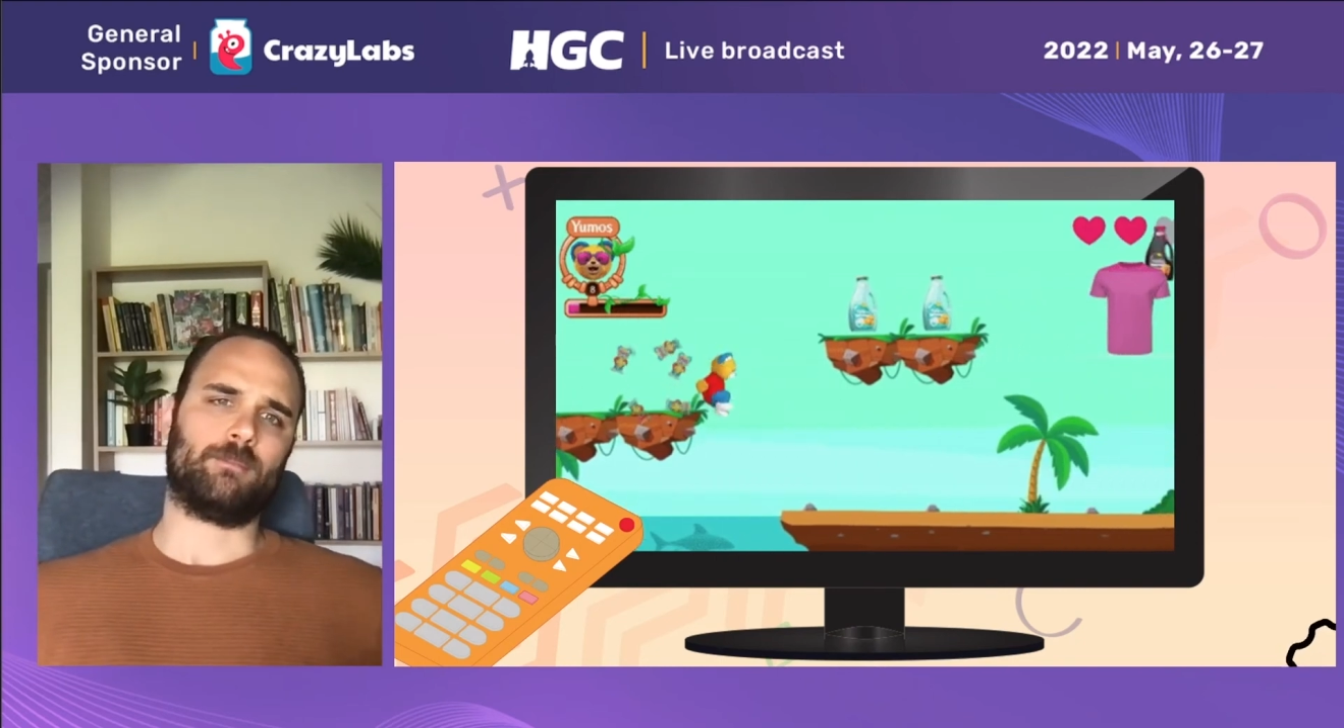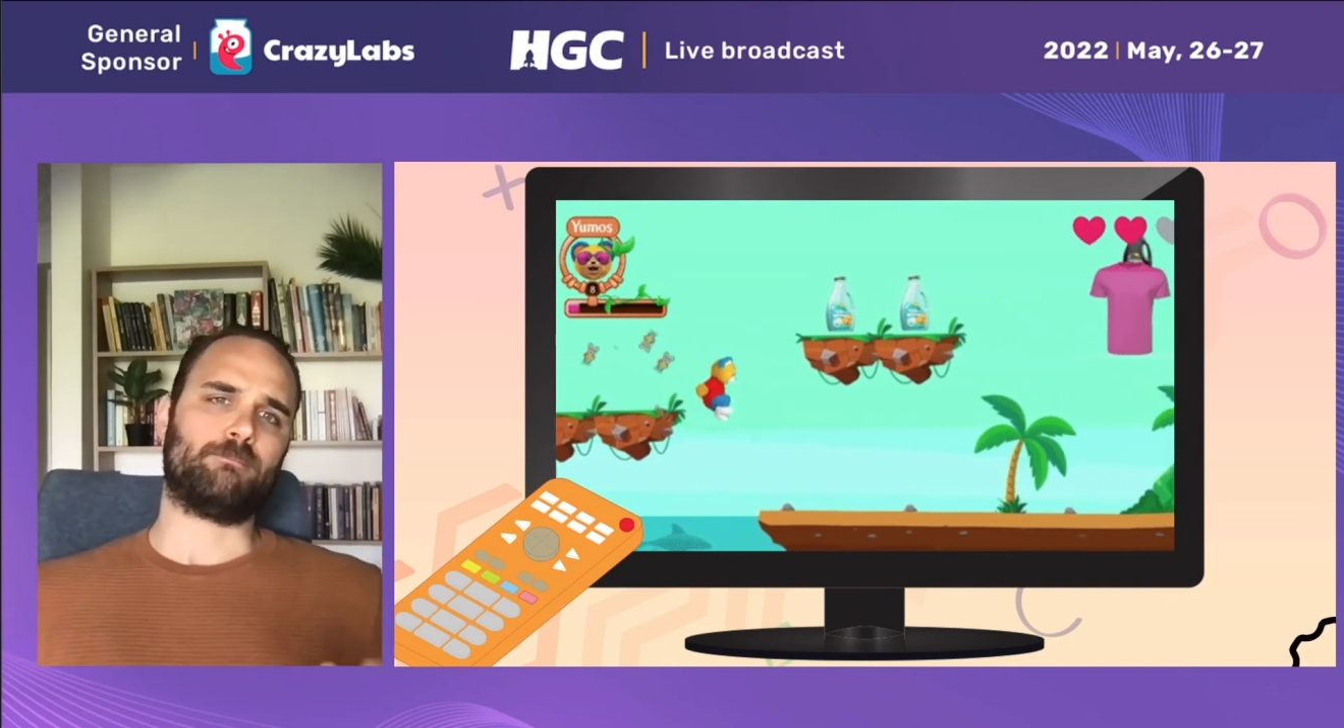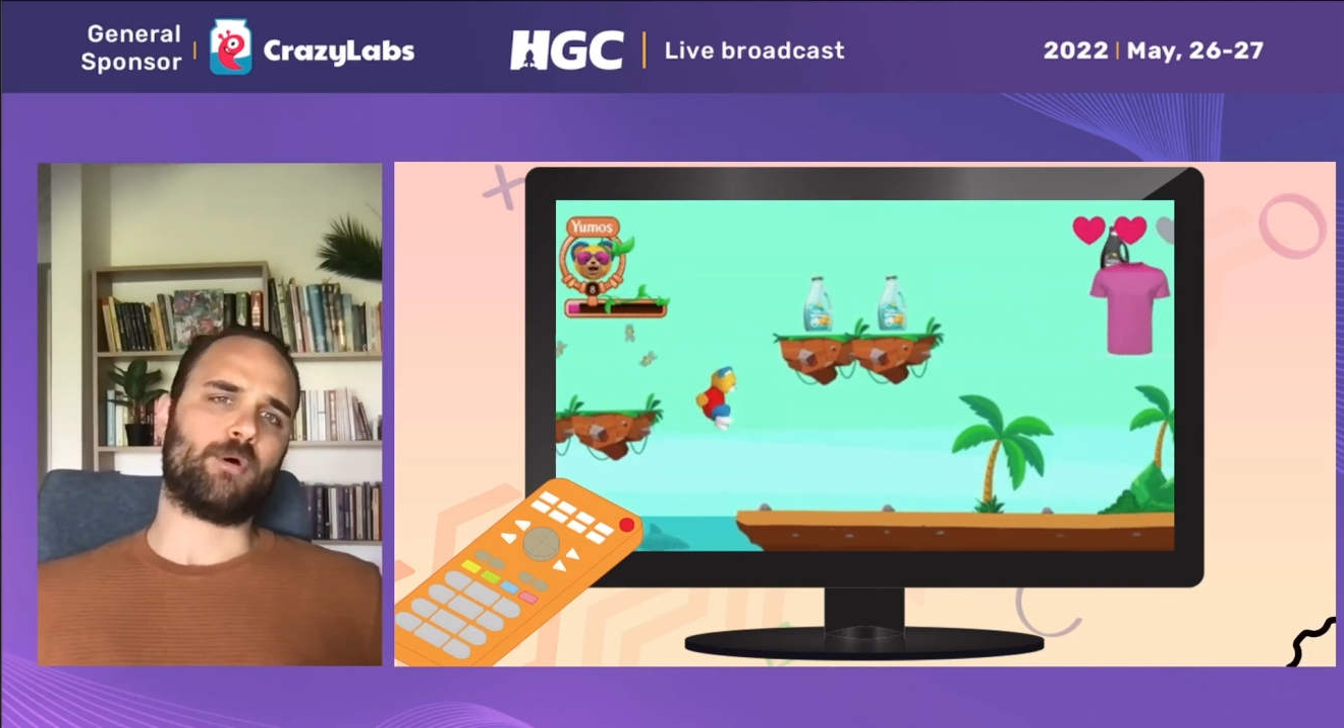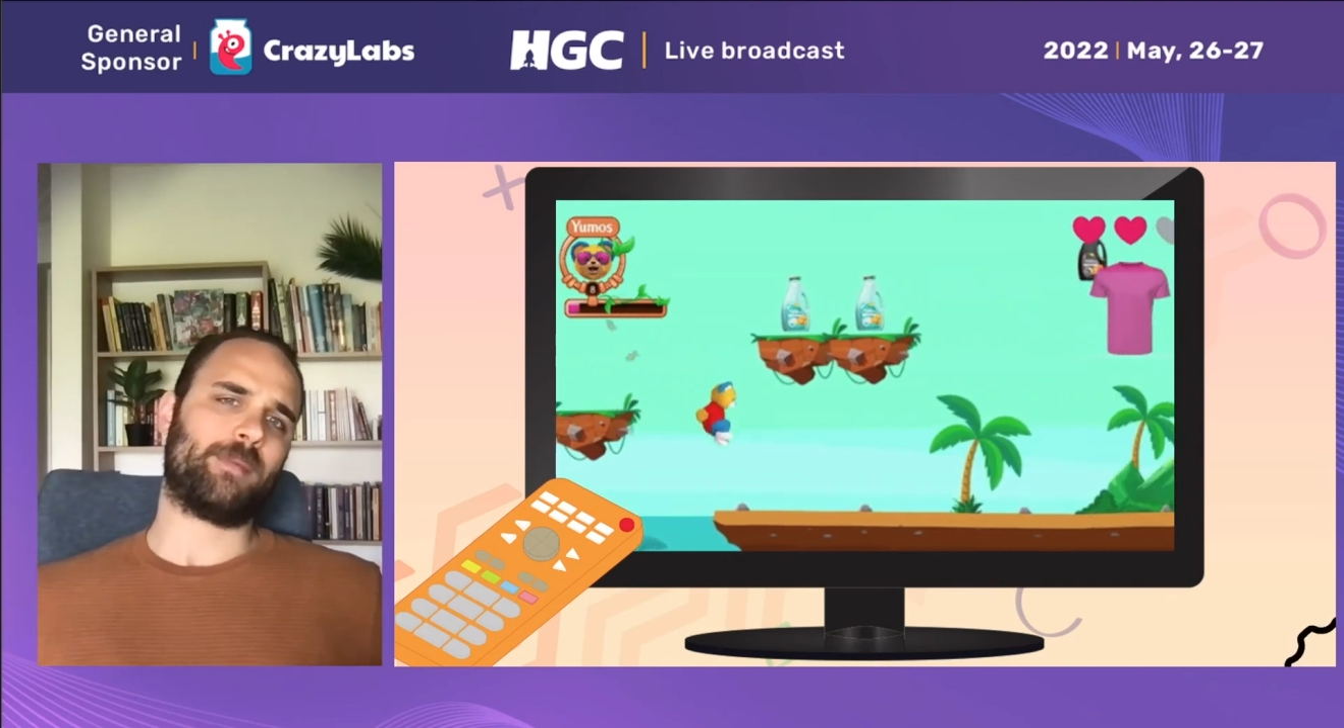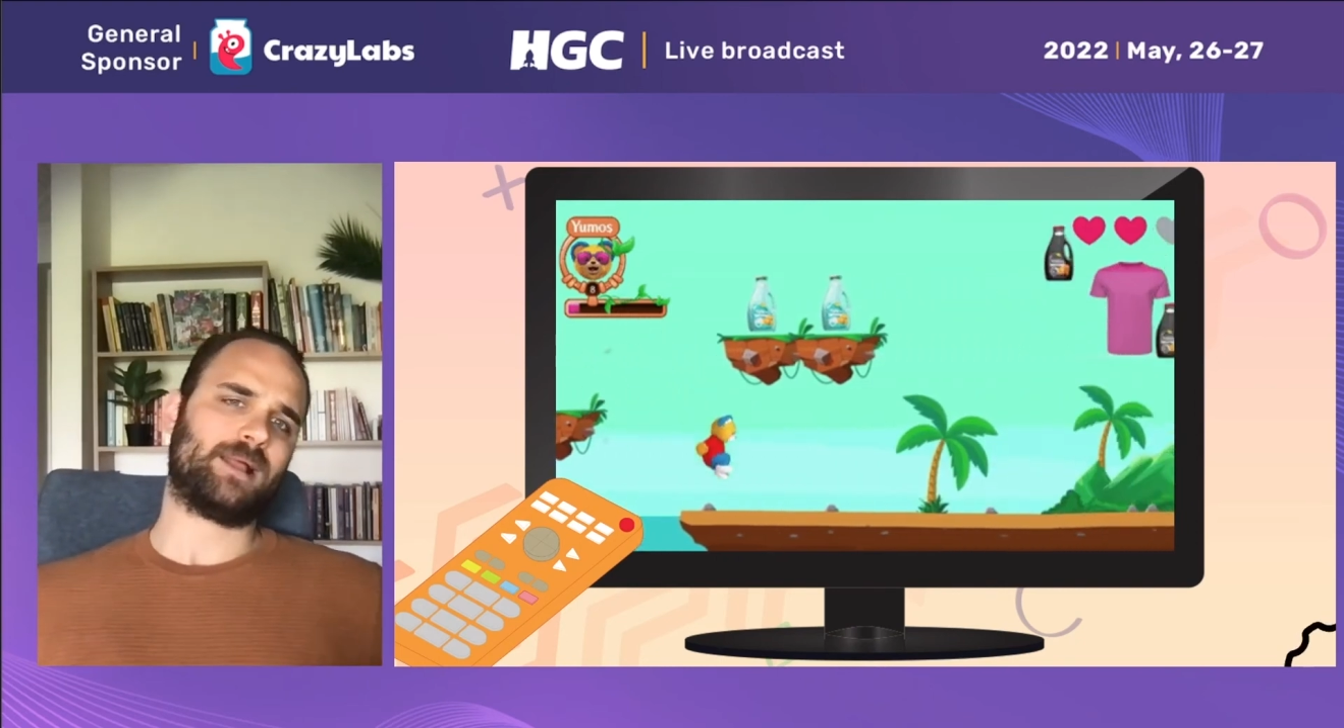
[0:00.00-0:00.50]

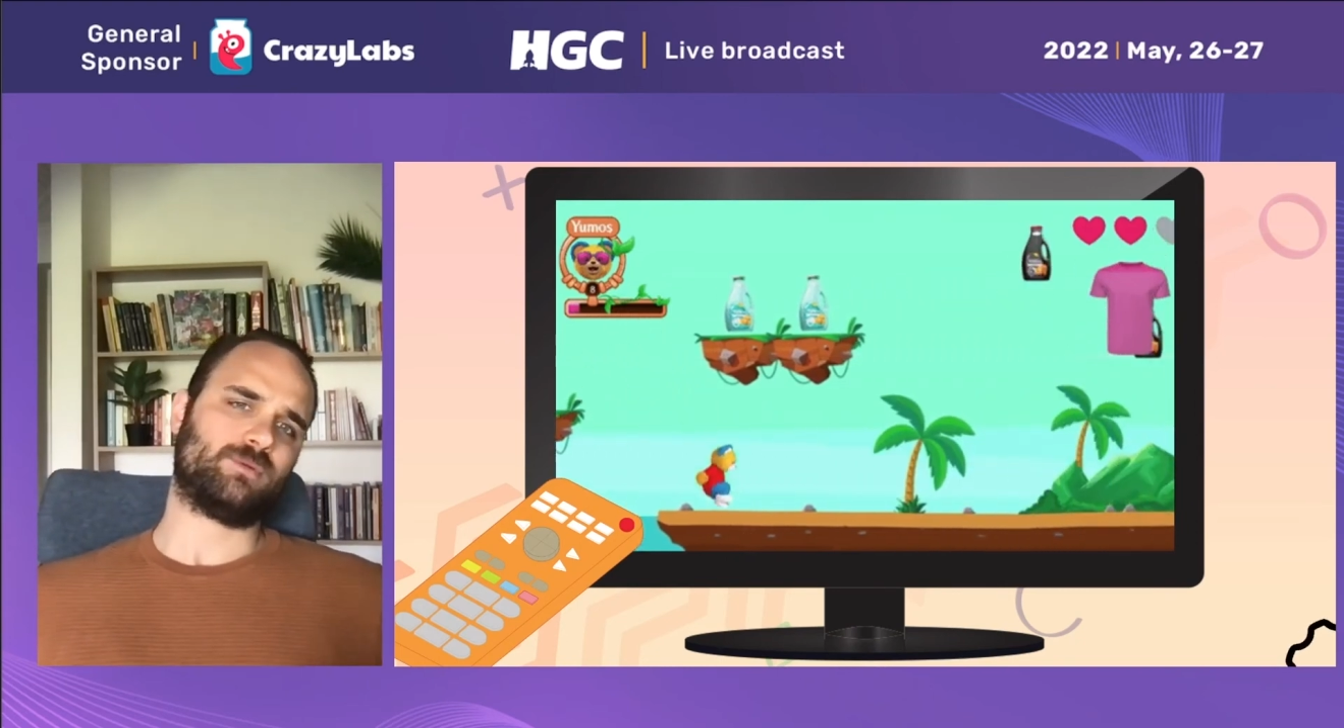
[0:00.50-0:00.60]
mobile